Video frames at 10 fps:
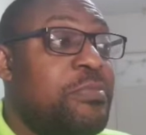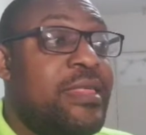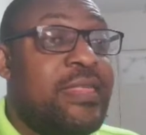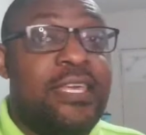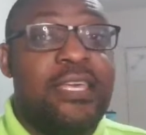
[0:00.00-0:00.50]

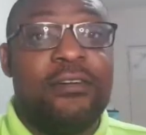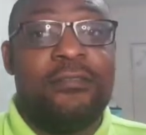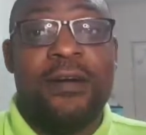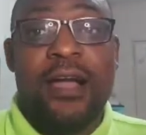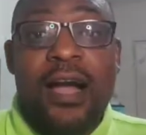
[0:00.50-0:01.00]
thinking
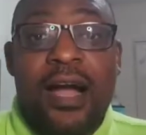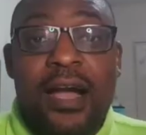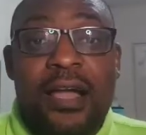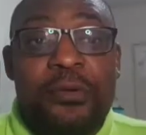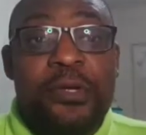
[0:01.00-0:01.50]
of,
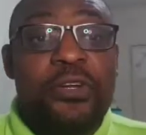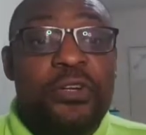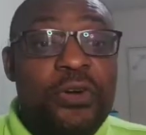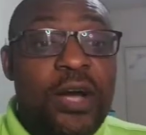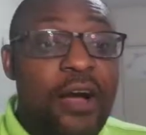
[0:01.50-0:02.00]
we
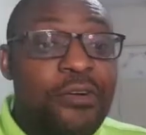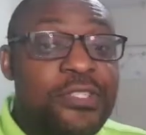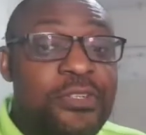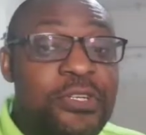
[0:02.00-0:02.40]
don't know how he's